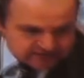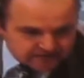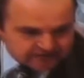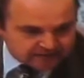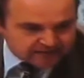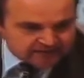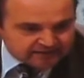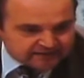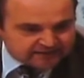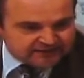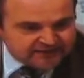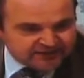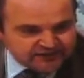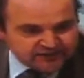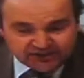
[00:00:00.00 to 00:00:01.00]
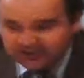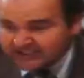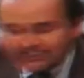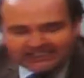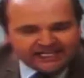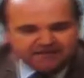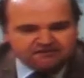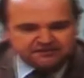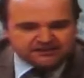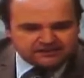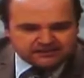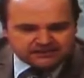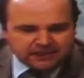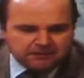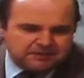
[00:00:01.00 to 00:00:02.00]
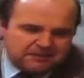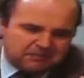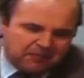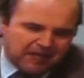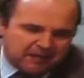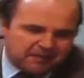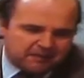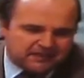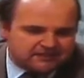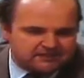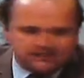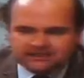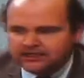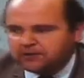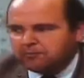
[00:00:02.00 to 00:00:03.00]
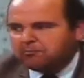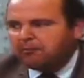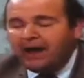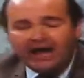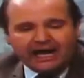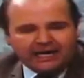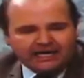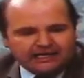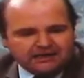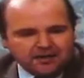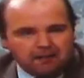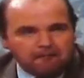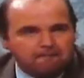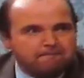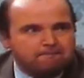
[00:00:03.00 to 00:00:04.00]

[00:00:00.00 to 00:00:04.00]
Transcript: us. She just left us. I was a baby. She said, bye,